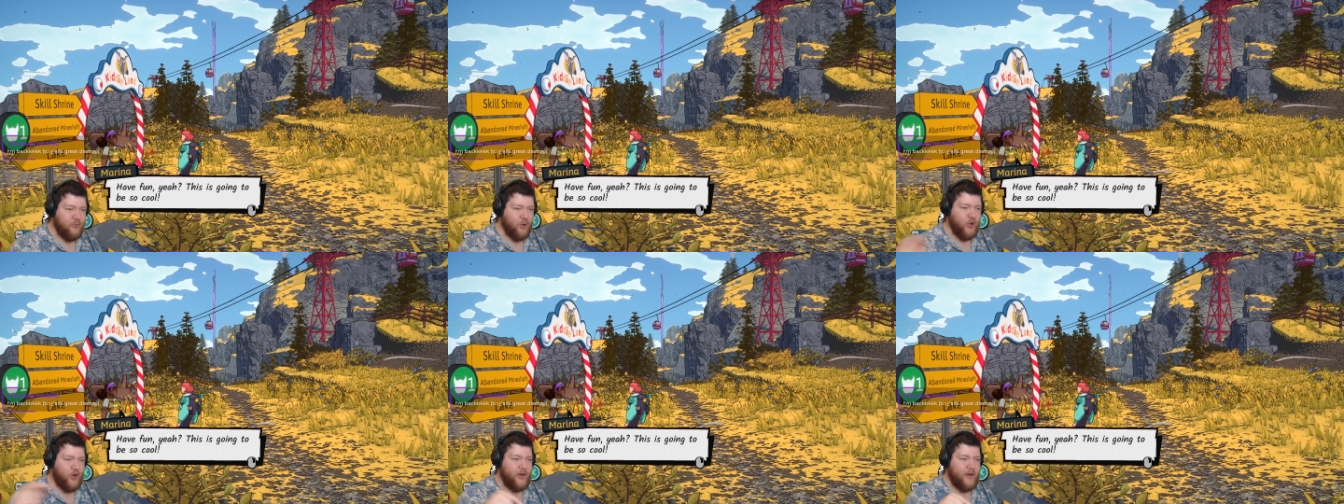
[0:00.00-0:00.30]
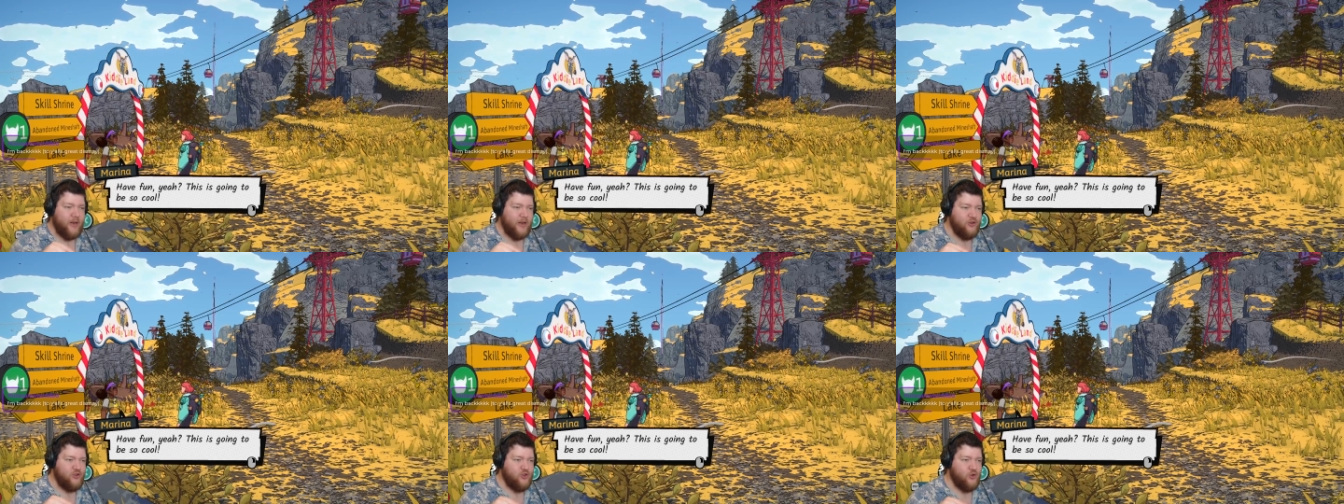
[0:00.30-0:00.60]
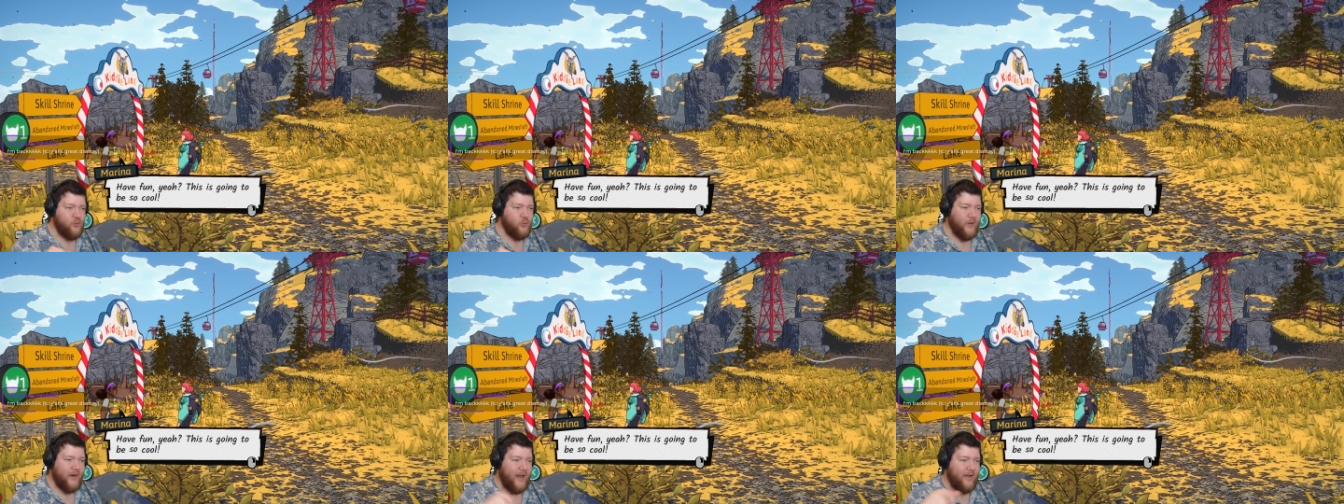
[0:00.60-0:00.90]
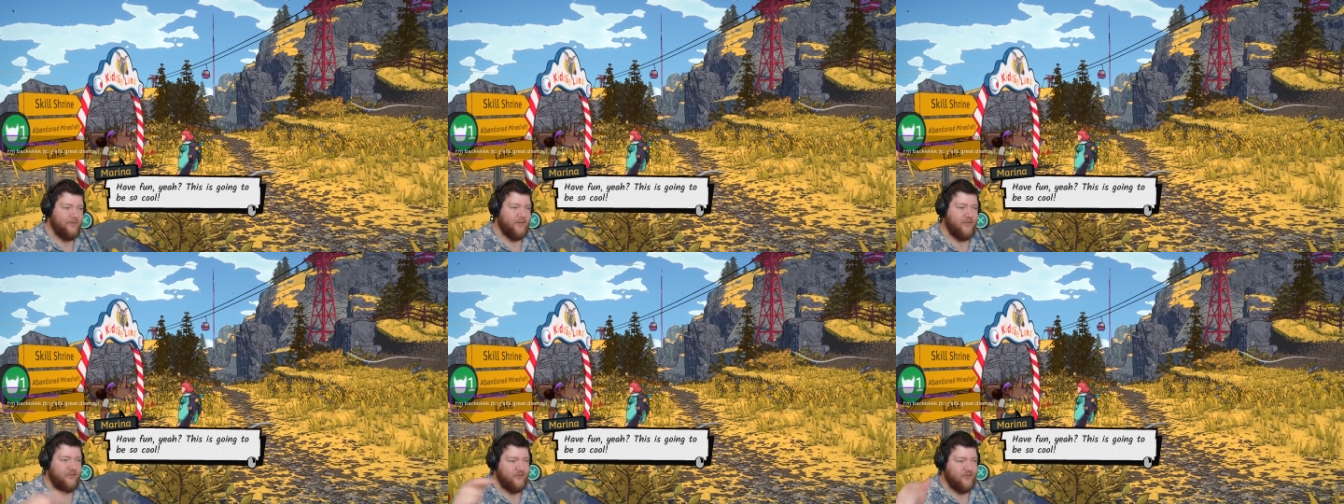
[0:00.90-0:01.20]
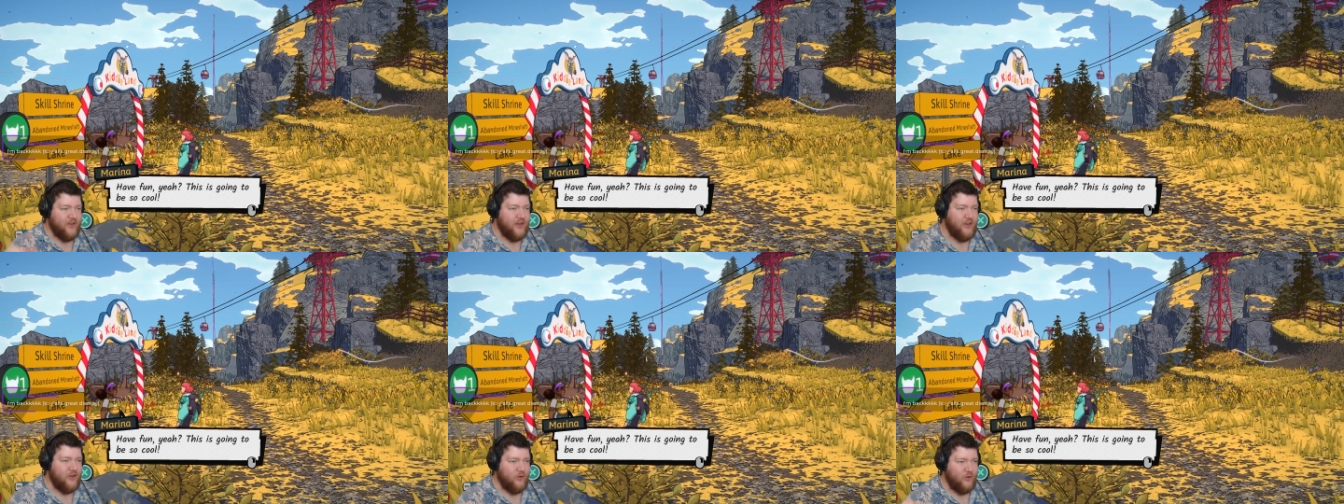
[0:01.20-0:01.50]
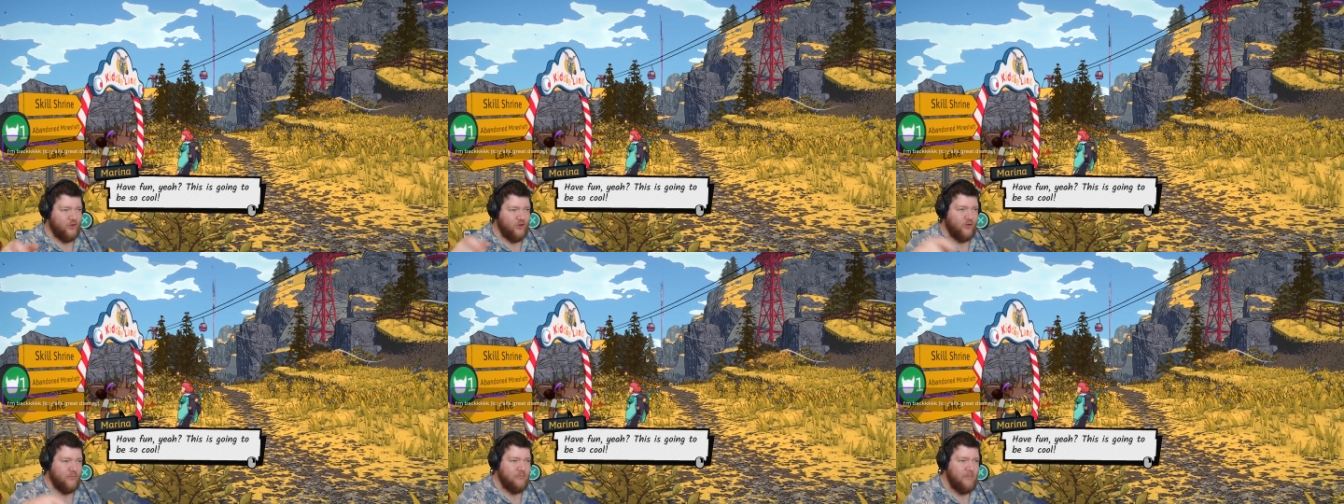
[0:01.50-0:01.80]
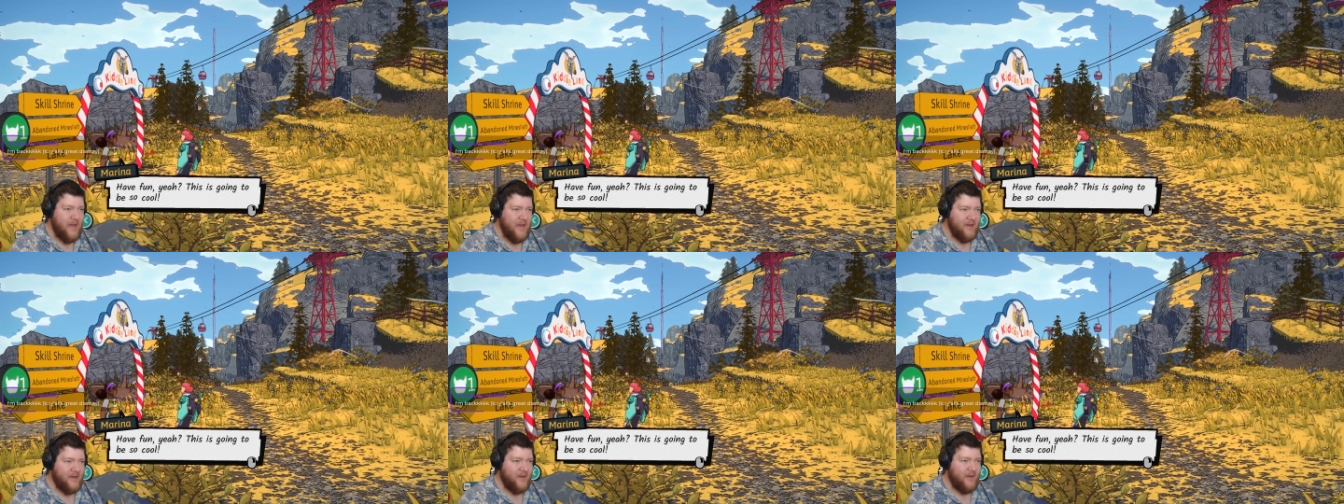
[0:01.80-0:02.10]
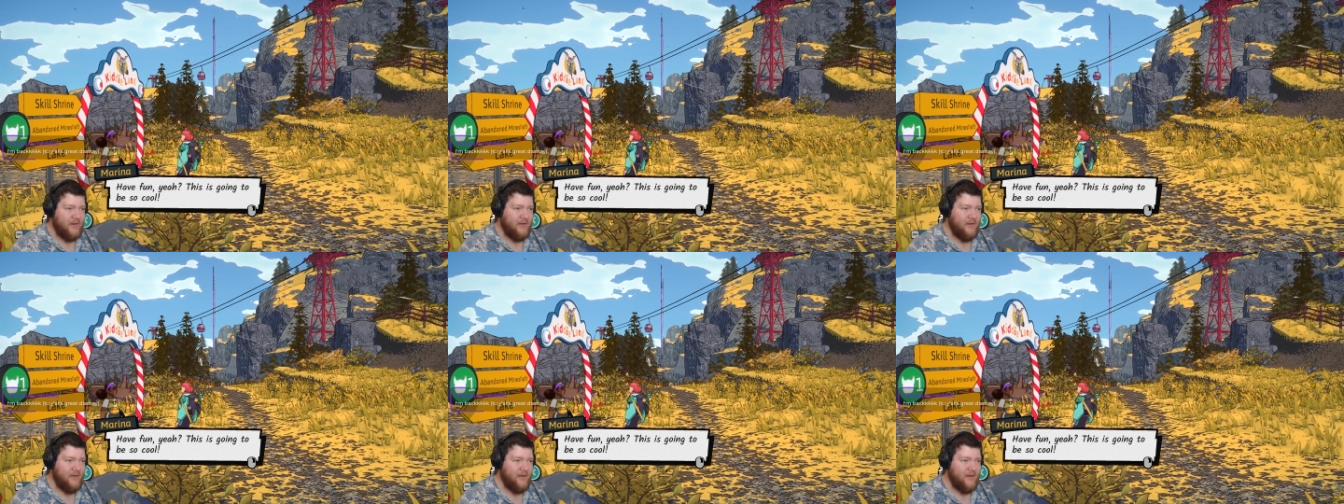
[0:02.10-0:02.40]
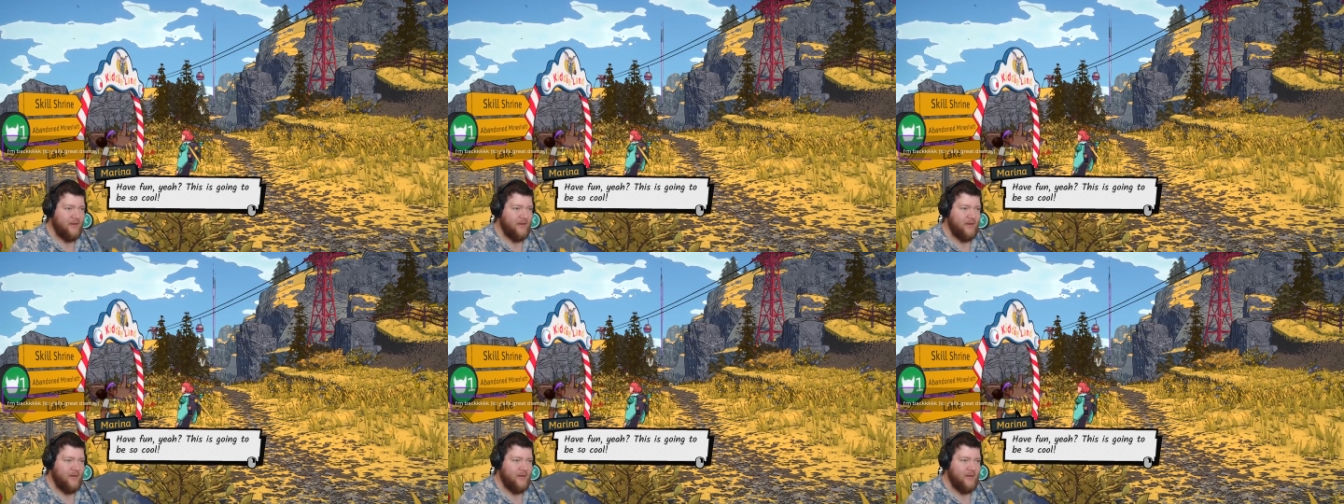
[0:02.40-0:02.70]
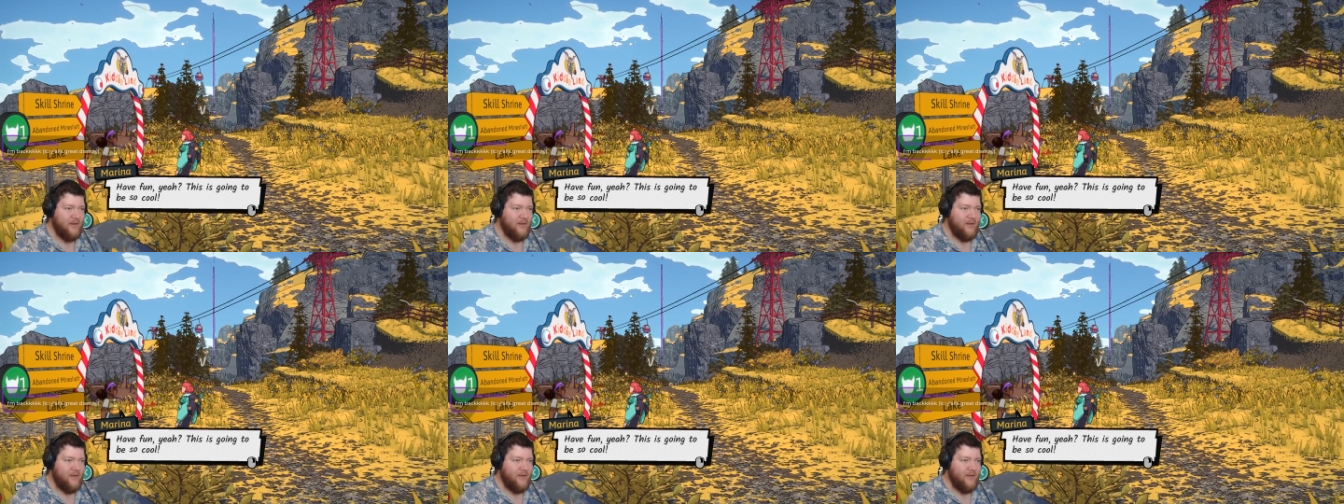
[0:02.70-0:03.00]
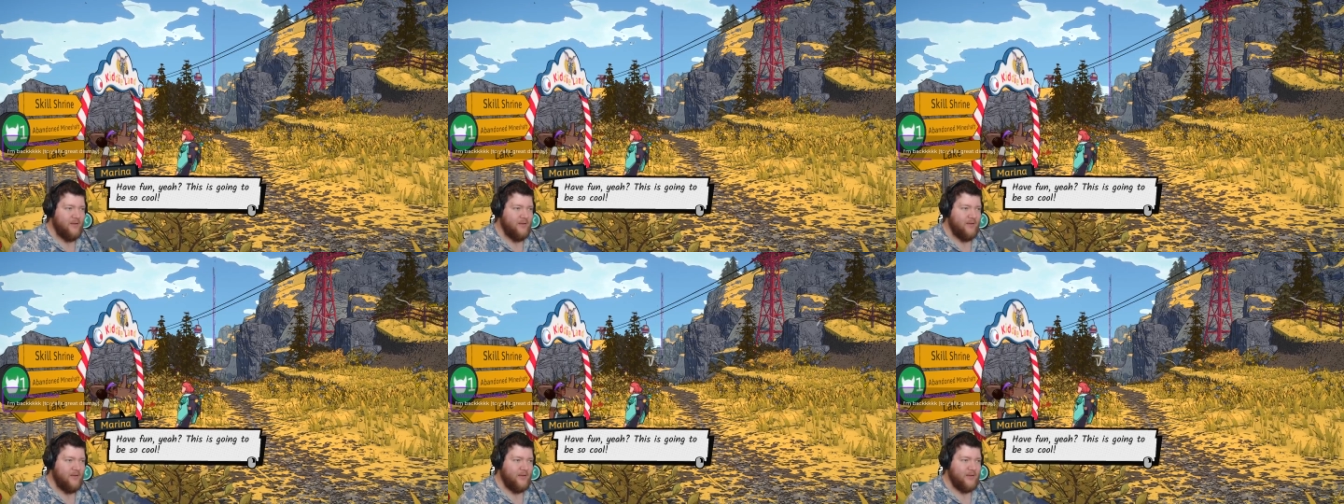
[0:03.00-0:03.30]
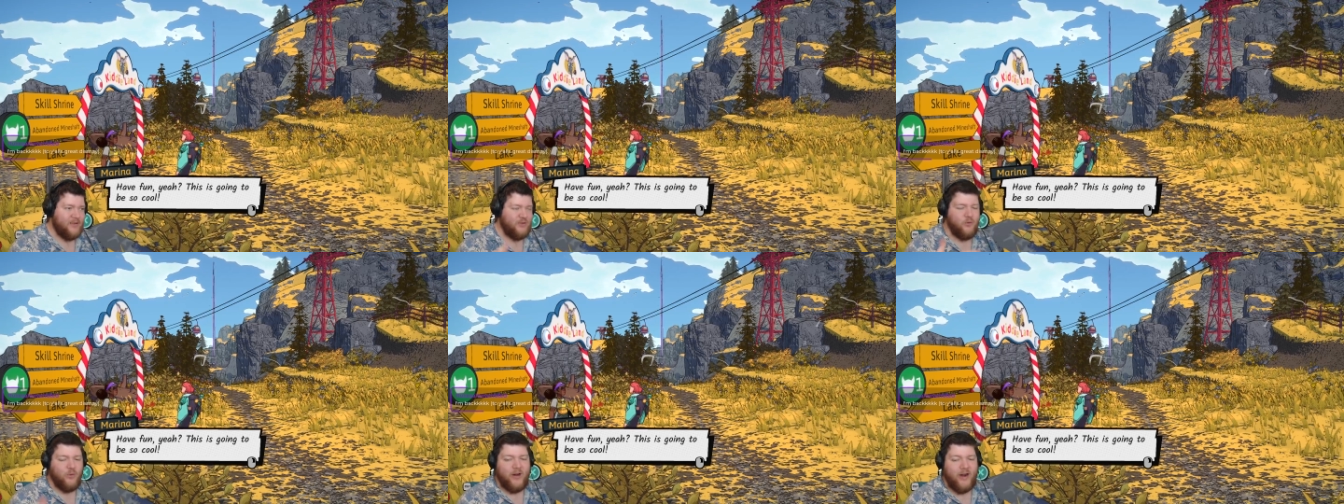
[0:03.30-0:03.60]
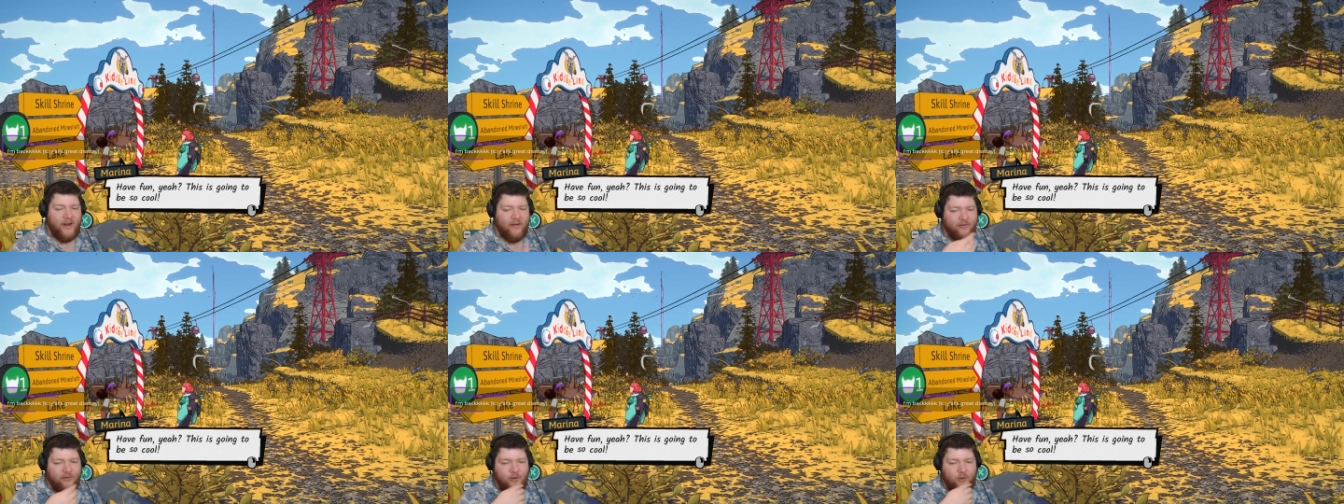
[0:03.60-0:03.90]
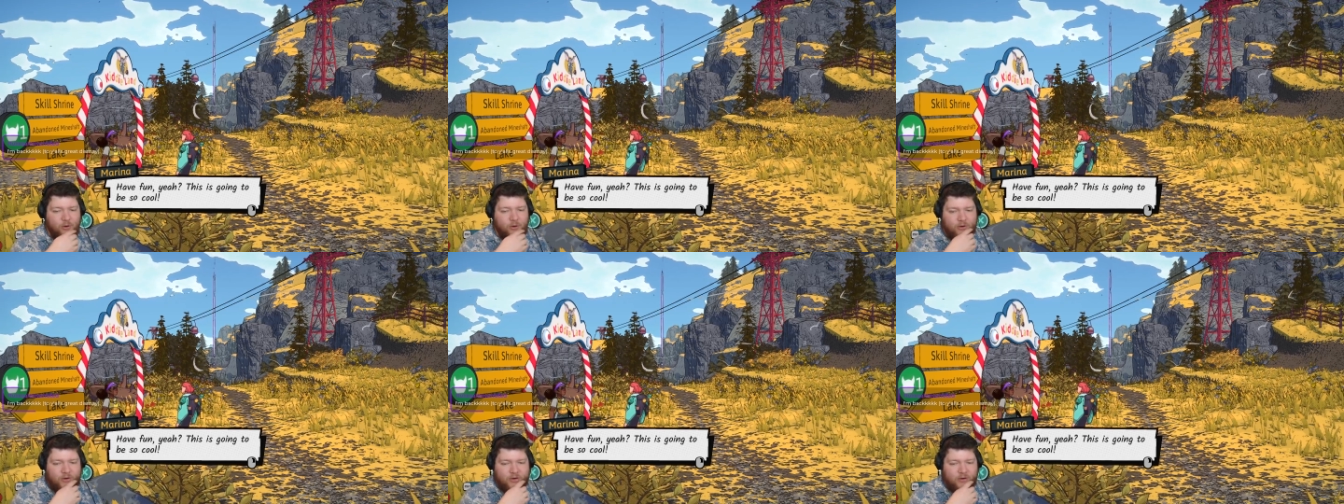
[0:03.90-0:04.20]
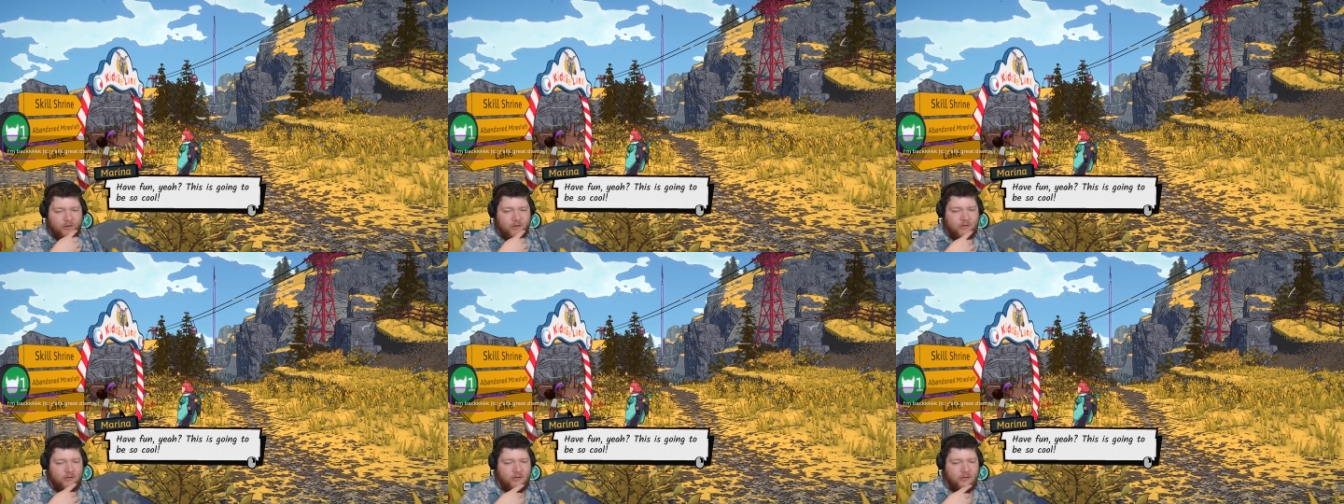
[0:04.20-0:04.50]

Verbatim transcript: put it into whatever video you're making, is what I've heard.